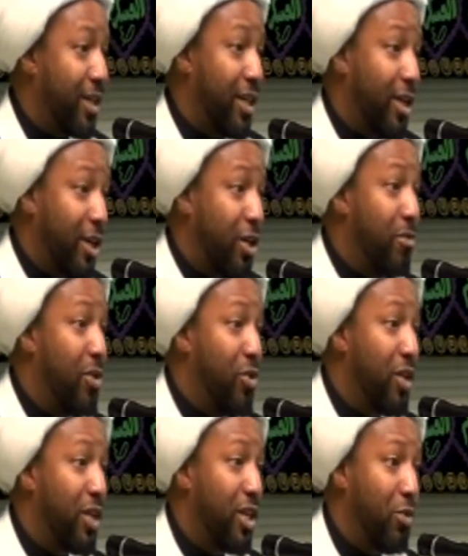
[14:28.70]
That the
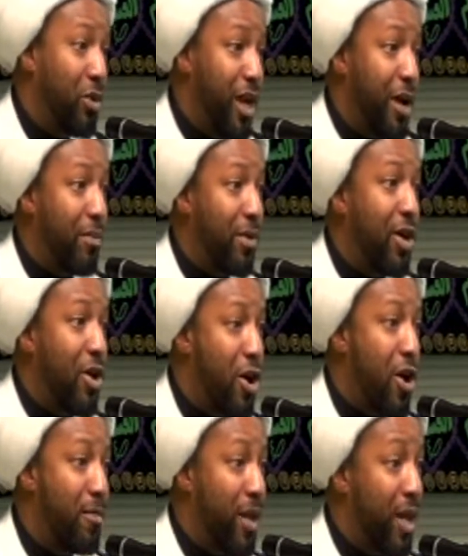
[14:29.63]
community will not be
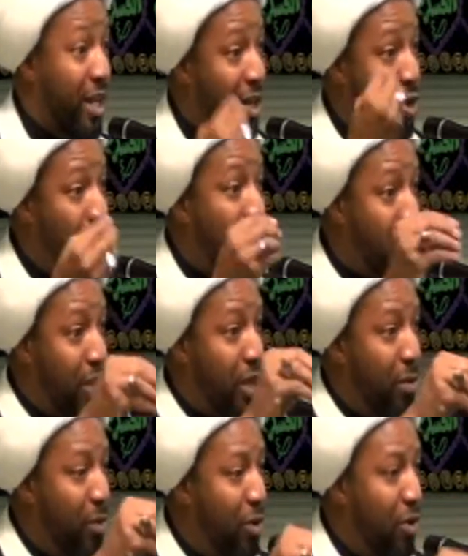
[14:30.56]
harmed, and he knows
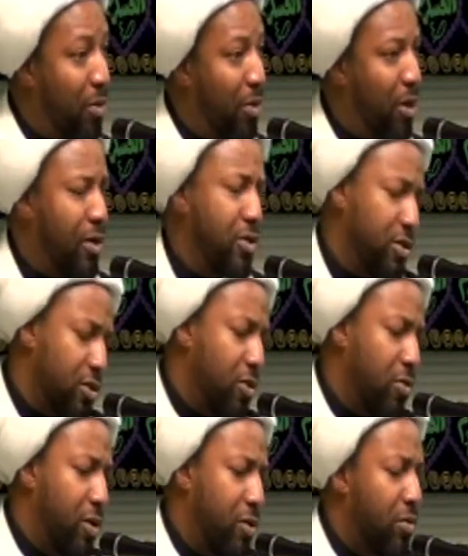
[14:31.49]
that the community will not. He
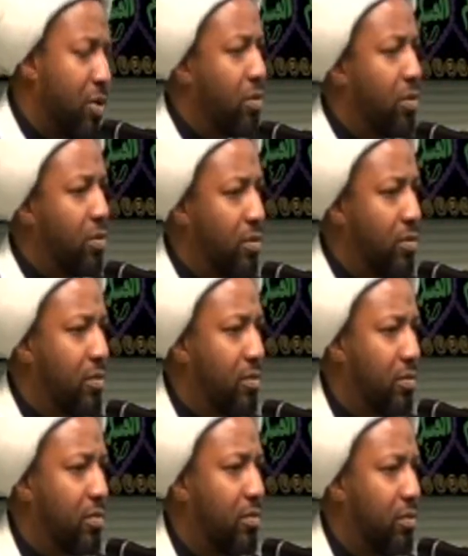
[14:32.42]
says, oh, we'll,
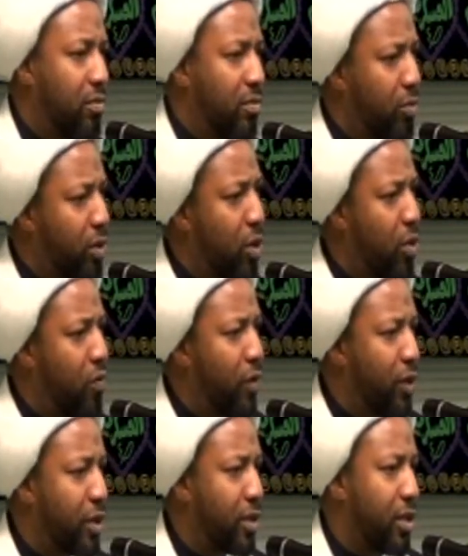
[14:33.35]
we'll
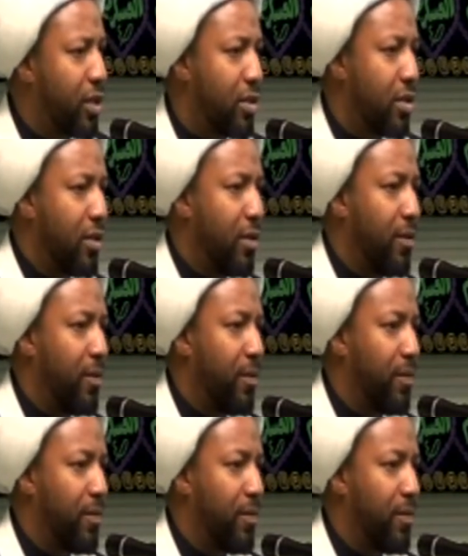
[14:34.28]
overlook this.